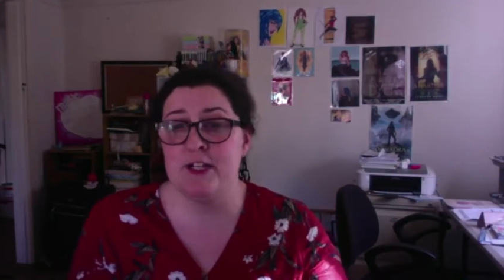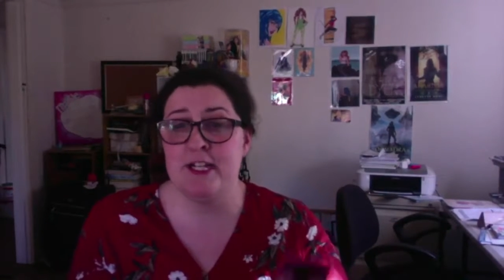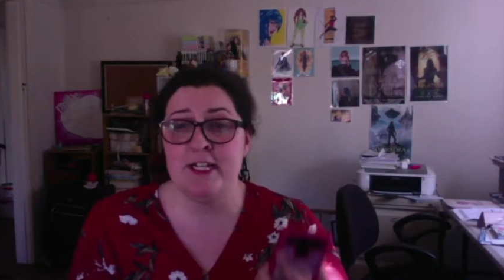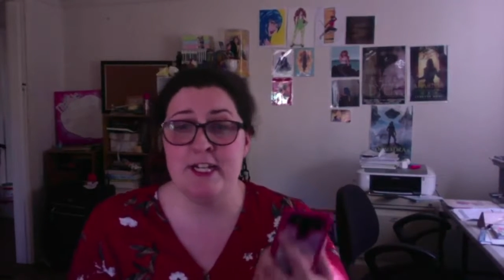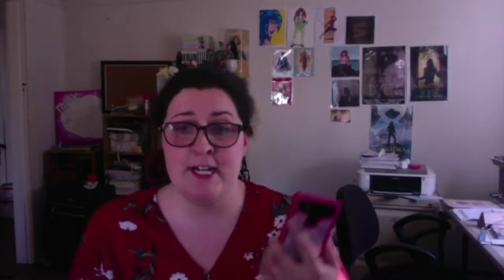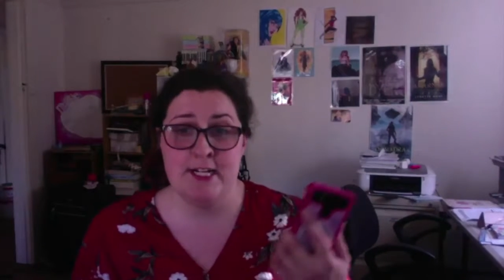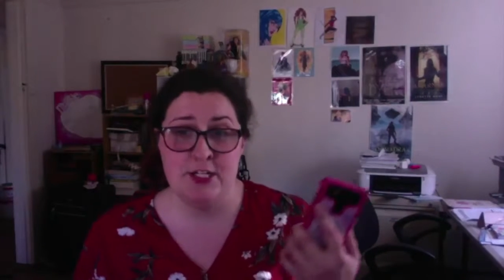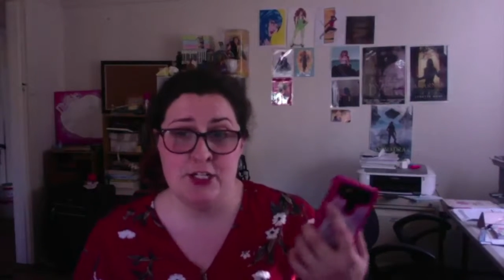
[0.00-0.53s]
they
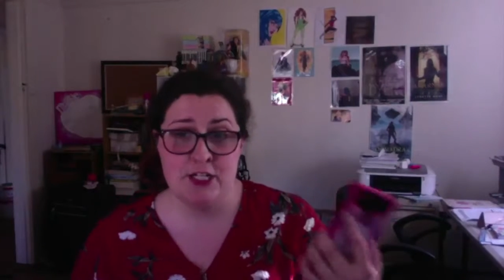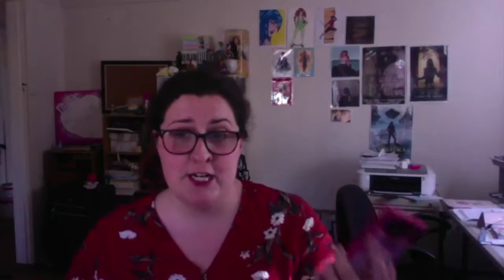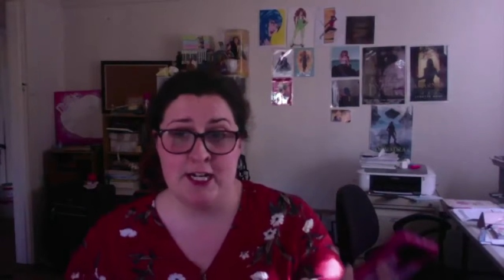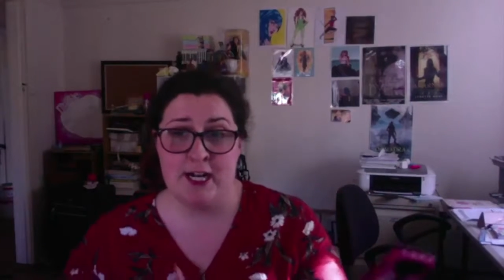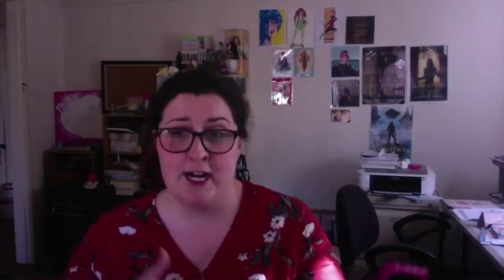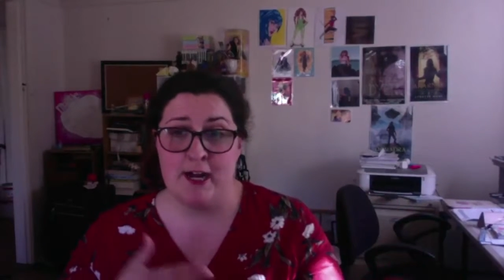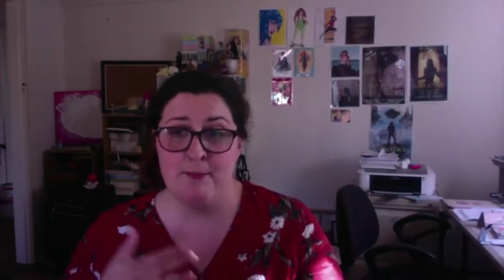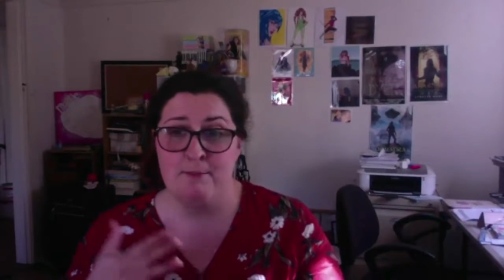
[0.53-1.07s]
teach
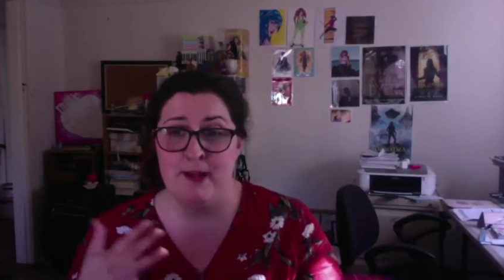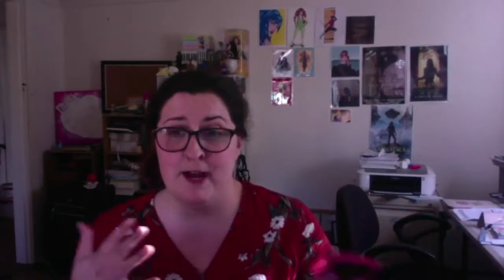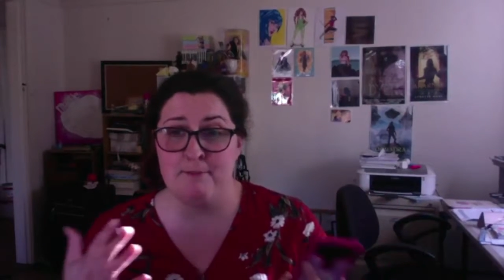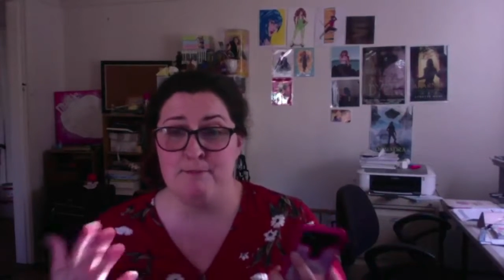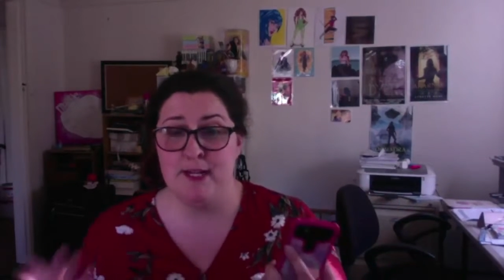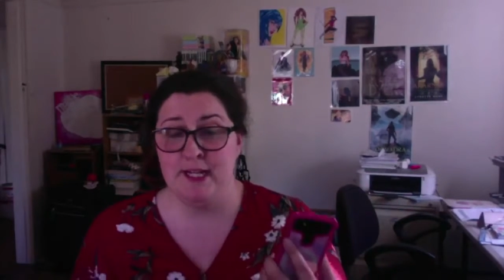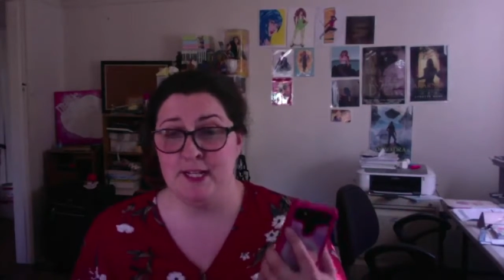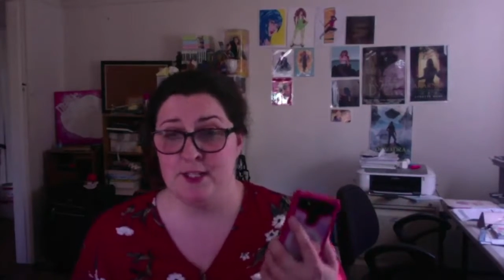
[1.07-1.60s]
her about
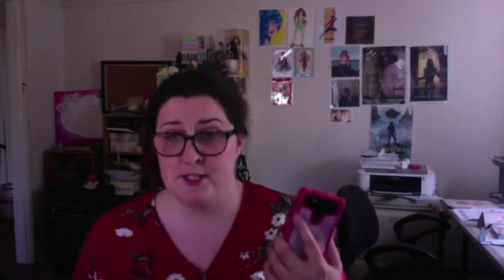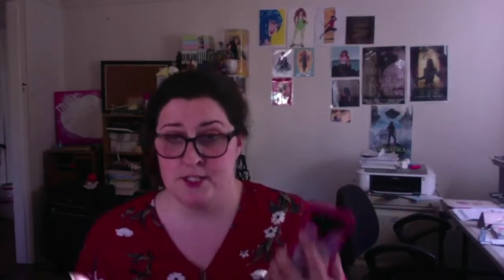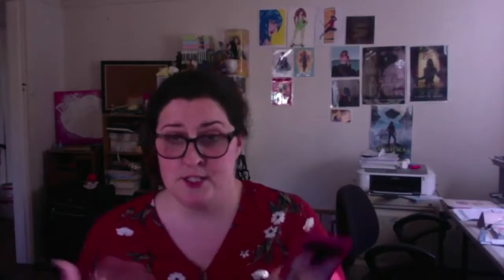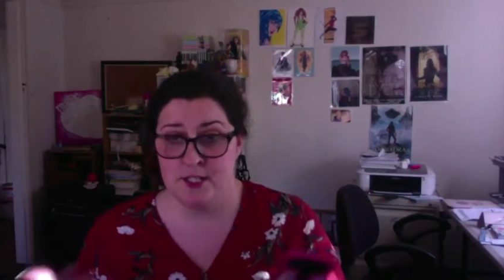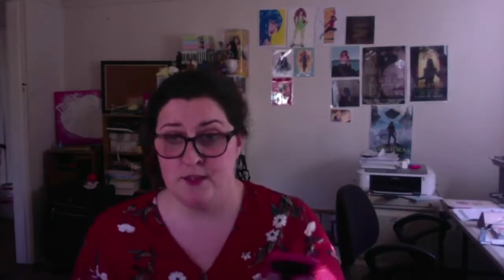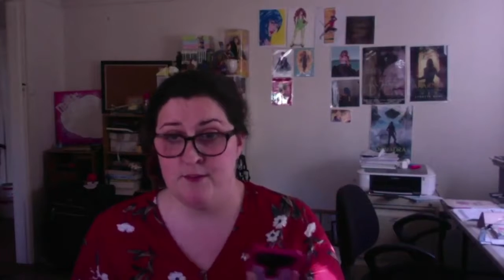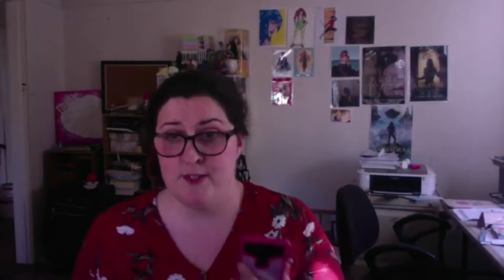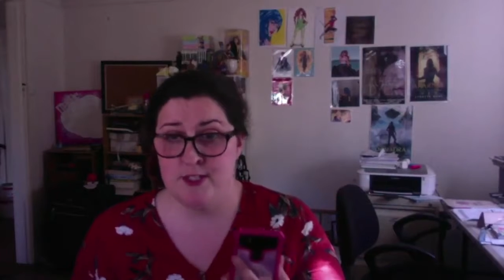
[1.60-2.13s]
being in
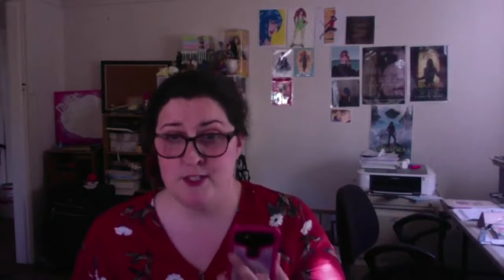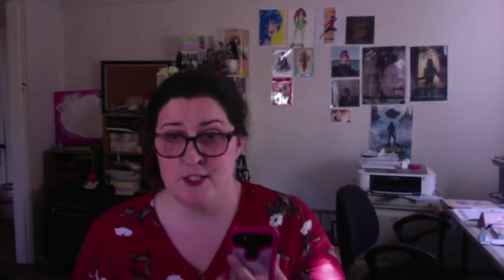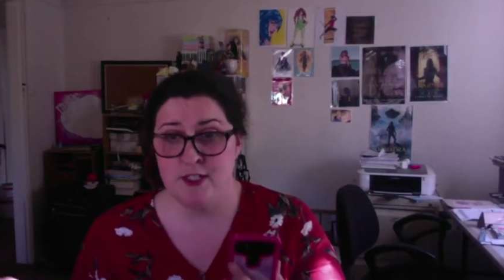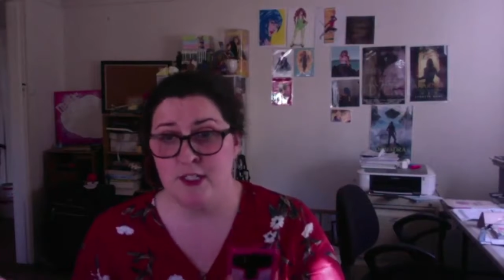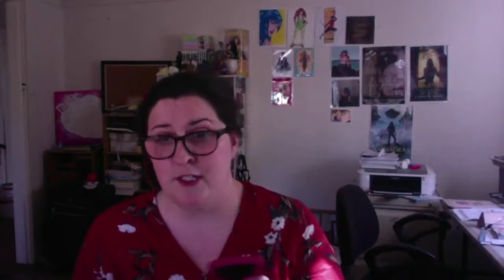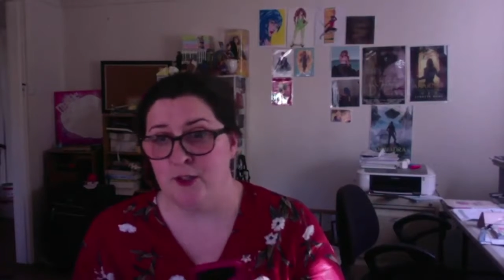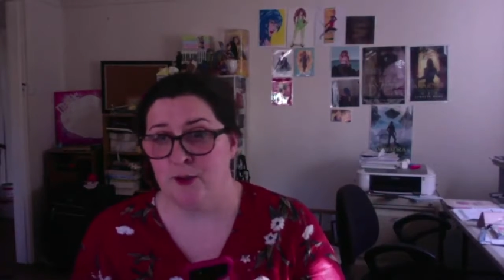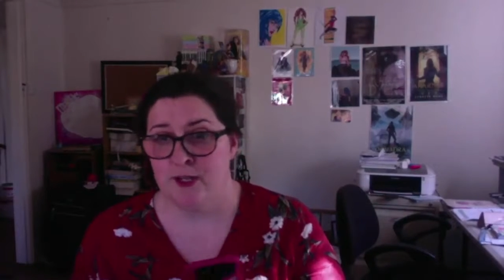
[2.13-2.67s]
service to
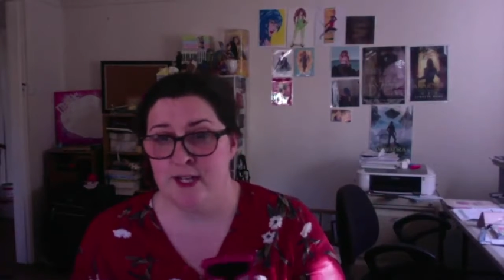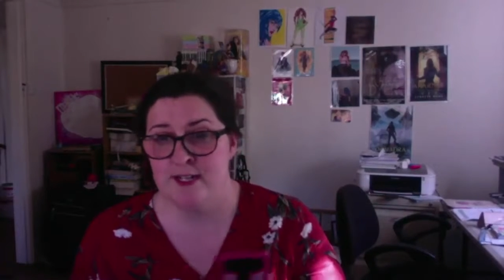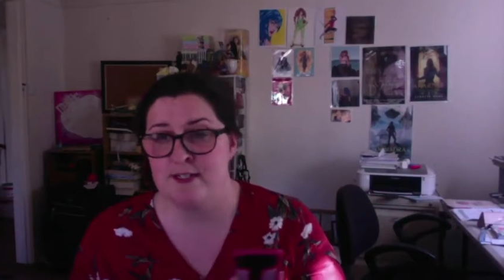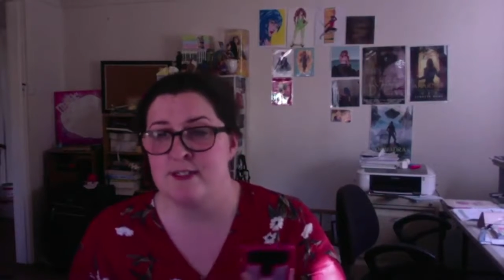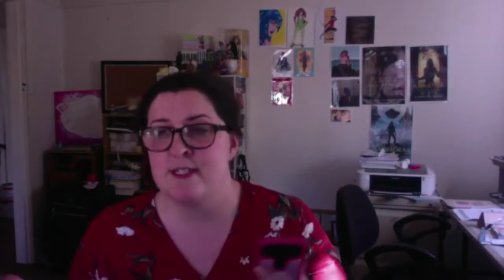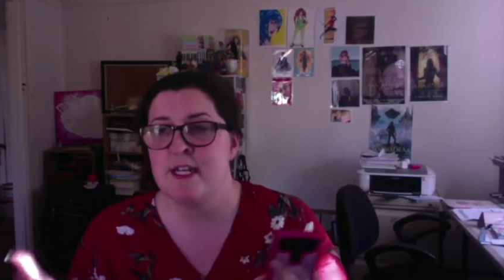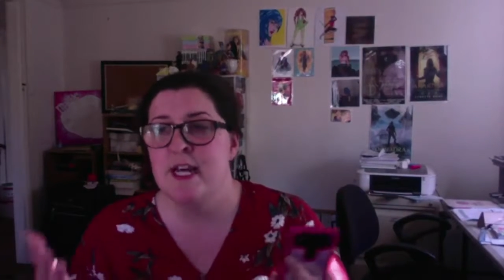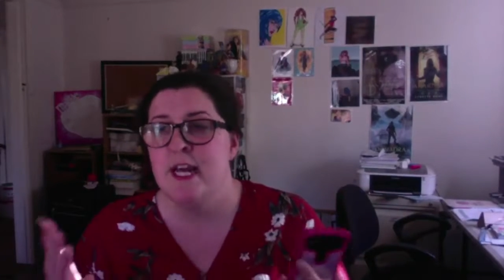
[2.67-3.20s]
the
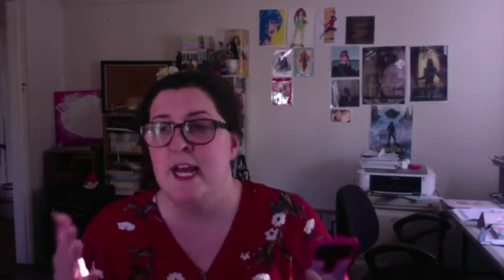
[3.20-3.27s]
goddess,